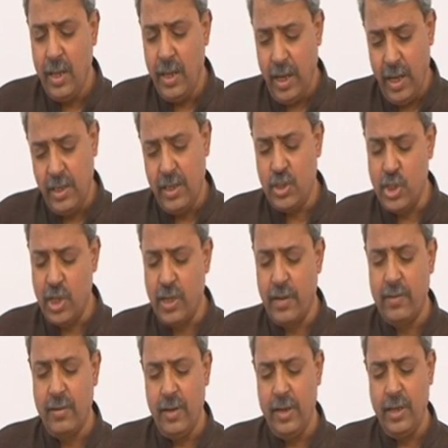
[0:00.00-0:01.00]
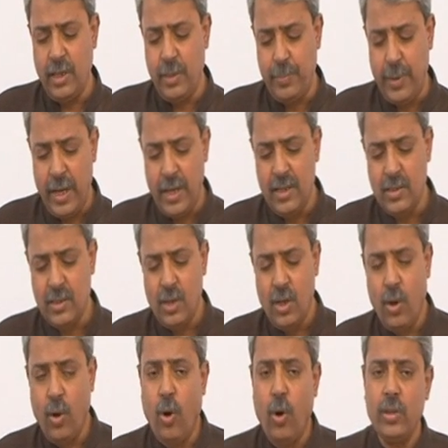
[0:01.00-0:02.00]
it generally depends
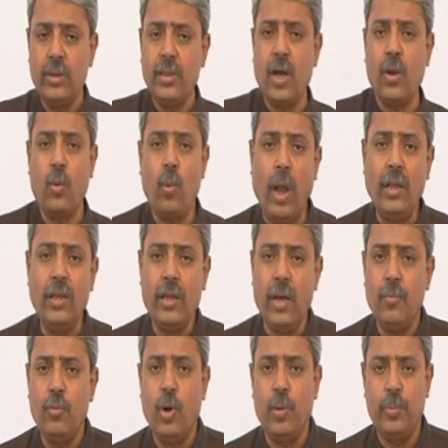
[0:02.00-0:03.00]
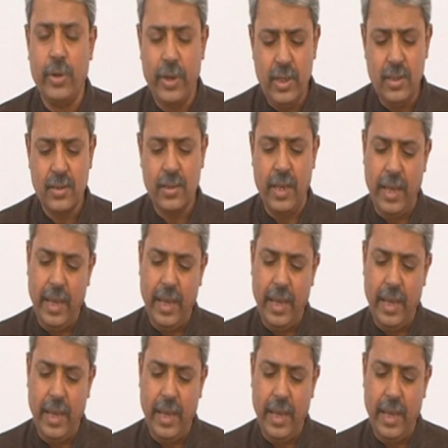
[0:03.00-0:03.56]
on the quantum of risk